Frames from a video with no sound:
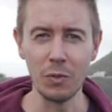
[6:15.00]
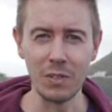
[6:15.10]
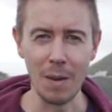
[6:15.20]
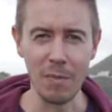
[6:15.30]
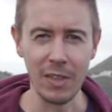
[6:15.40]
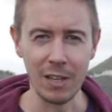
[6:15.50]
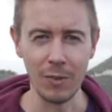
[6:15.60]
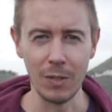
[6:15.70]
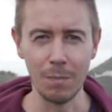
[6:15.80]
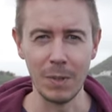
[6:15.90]
something
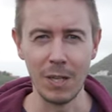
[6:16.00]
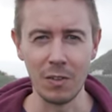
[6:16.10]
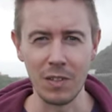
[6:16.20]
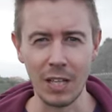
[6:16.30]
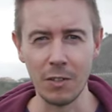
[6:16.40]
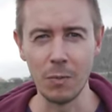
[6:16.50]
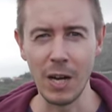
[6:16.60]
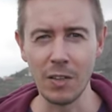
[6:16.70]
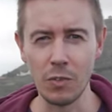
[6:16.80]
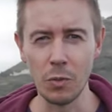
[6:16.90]
because
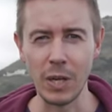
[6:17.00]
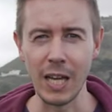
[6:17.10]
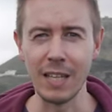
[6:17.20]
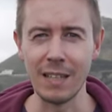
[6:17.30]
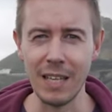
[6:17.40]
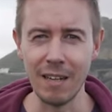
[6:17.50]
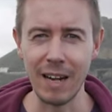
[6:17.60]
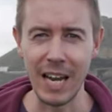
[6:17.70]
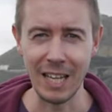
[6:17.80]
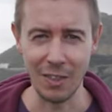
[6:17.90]
otherwise you can't
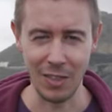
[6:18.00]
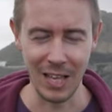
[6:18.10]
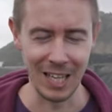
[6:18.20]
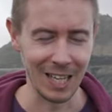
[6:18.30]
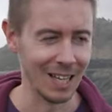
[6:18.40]
hear anything.